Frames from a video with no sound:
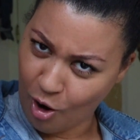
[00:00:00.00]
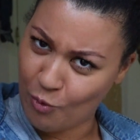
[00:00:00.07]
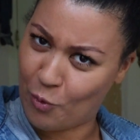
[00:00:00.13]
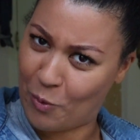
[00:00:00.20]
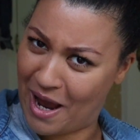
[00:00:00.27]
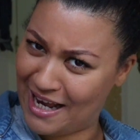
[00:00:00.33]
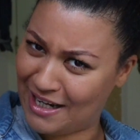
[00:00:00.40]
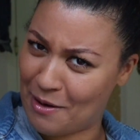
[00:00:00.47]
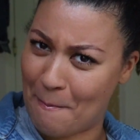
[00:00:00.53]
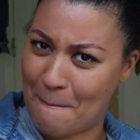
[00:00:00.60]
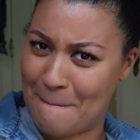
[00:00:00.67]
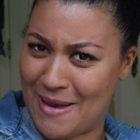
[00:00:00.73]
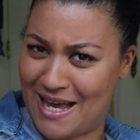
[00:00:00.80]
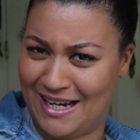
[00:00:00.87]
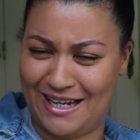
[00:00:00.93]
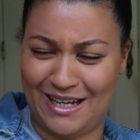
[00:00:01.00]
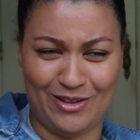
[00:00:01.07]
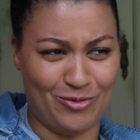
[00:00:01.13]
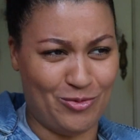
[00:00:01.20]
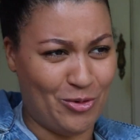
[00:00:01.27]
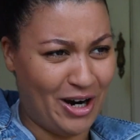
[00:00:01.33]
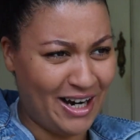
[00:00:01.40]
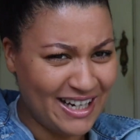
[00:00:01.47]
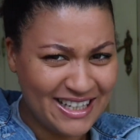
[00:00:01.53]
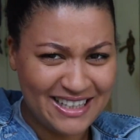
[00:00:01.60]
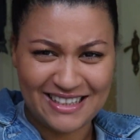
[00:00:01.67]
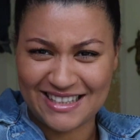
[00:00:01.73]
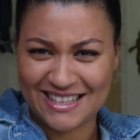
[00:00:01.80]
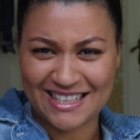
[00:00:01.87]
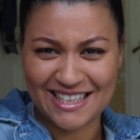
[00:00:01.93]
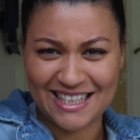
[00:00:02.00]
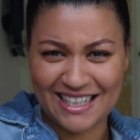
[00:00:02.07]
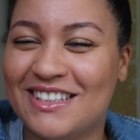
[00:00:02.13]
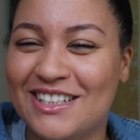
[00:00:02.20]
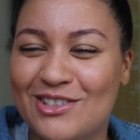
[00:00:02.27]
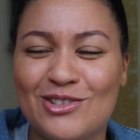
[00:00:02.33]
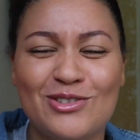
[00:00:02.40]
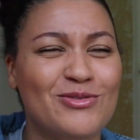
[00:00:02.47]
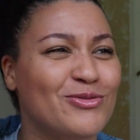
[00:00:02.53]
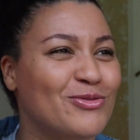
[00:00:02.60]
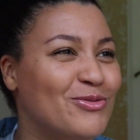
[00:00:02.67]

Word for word: Wait a minute, what? Did you